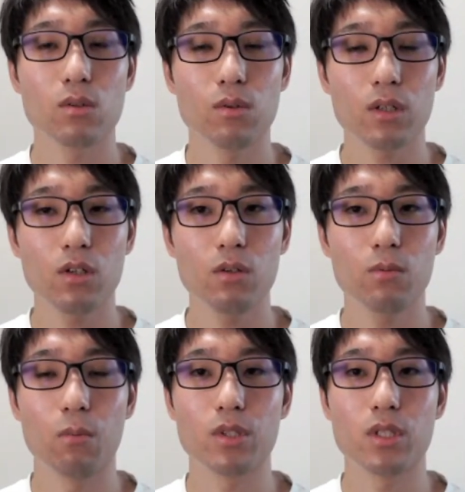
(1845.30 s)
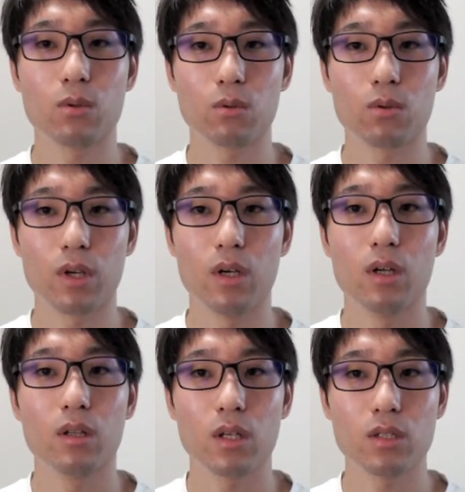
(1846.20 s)
We also use
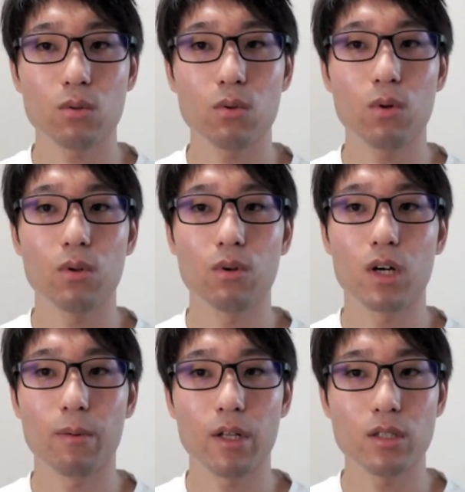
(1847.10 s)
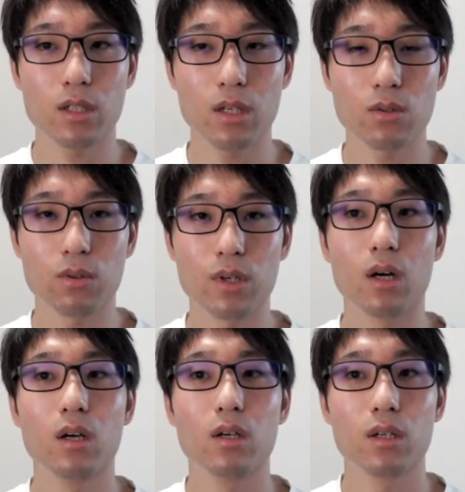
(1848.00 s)
SonarQube to measure the coverage of the test
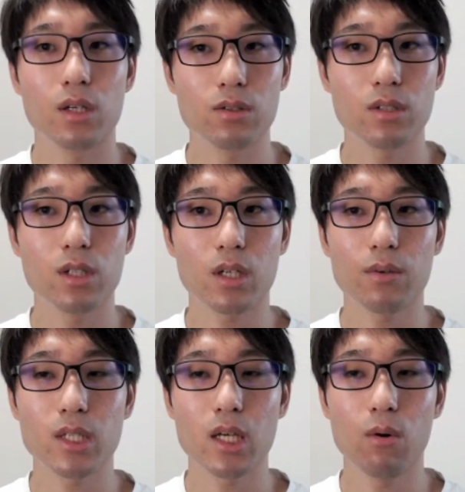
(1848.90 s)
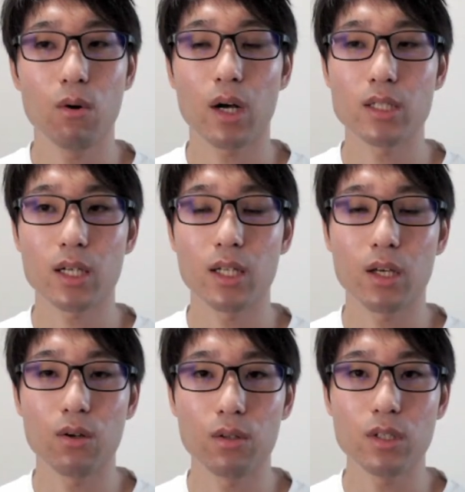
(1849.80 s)
code and to
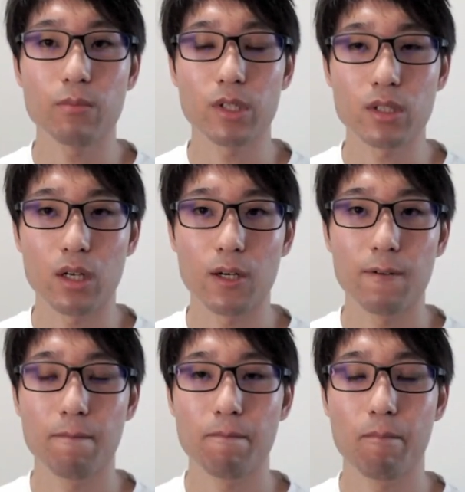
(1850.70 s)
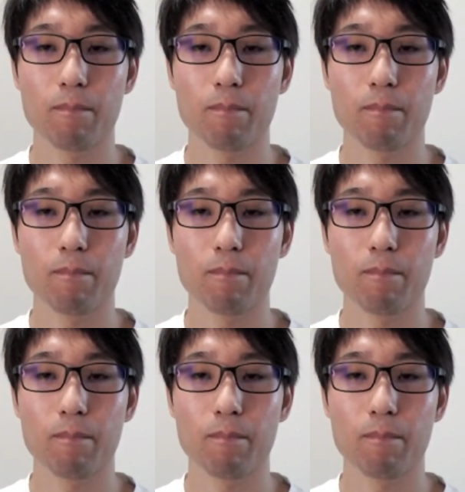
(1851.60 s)
visualize and technical debt.